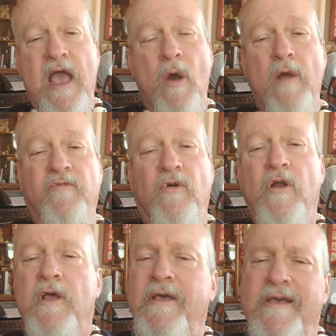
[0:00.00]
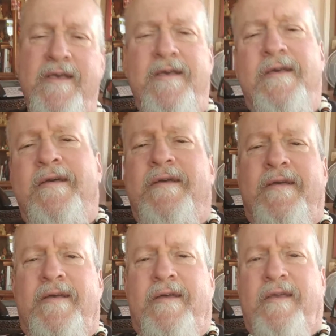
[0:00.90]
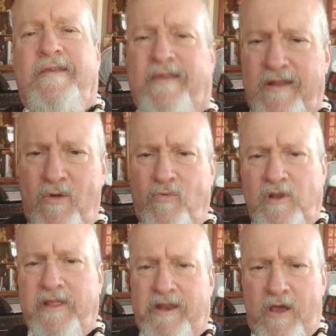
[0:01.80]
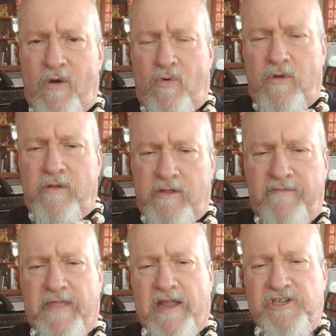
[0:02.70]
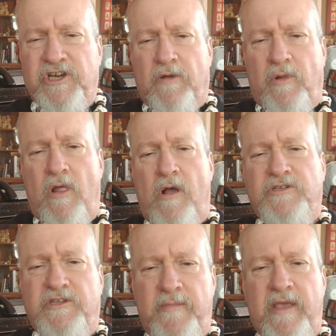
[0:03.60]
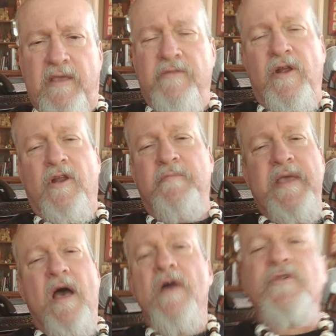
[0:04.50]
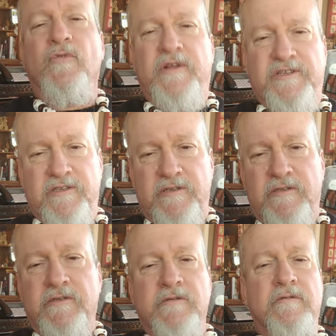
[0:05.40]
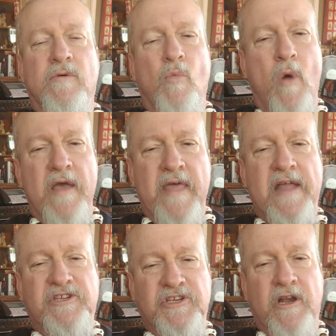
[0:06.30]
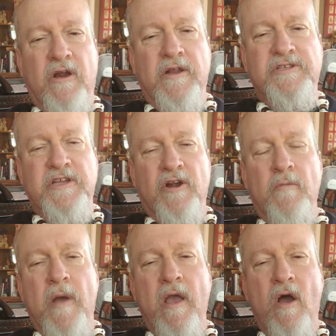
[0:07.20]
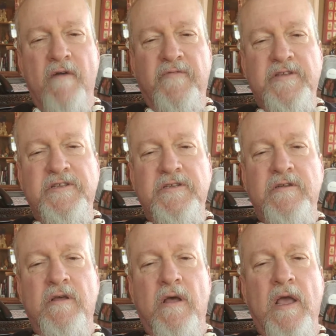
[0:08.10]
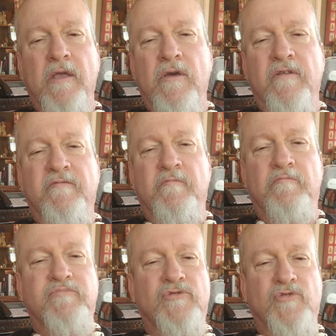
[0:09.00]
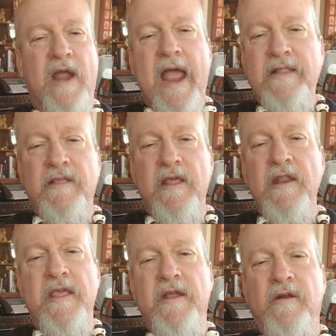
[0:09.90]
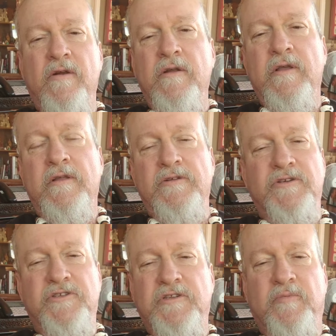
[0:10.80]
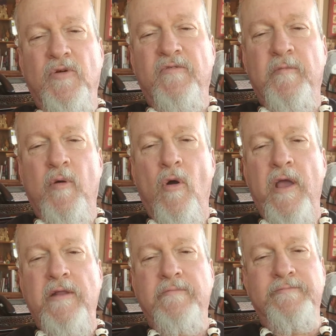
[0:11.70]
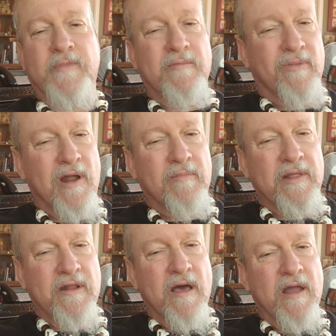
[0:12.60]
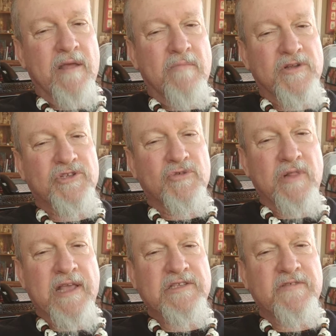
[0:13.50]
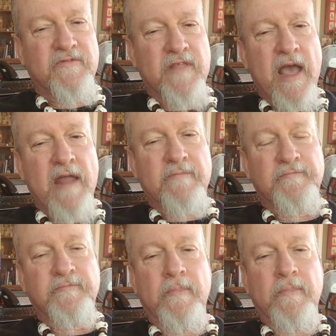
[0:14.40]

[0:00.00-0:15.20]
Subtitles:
However, you don't really know if that chair belongs to me. There could be other reasons why that chair is here in my office. I could have dragged it in here just to prove a point. Probably not. I'm much too lazy for that.